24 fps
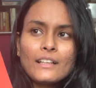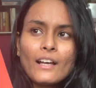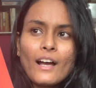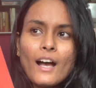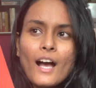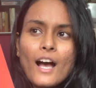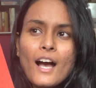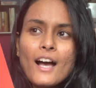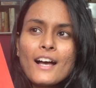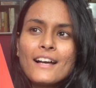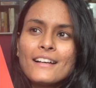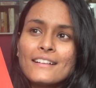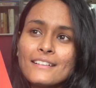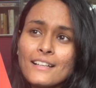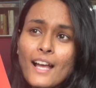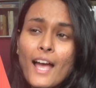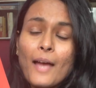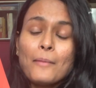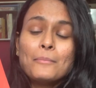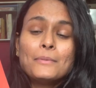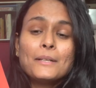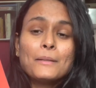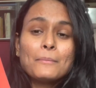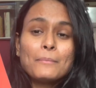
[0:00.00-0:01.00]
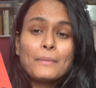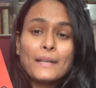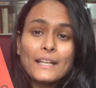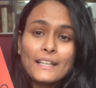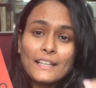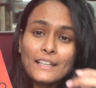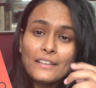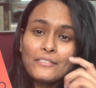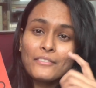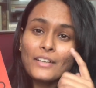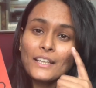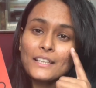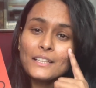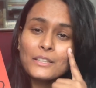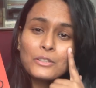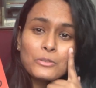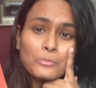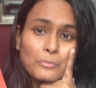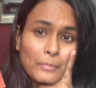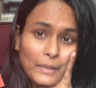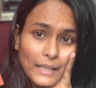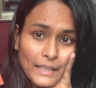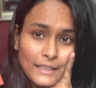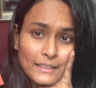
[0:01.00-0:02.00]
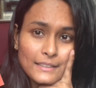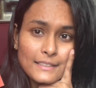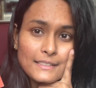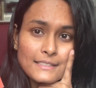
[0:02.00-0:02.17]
I'm debating whether to make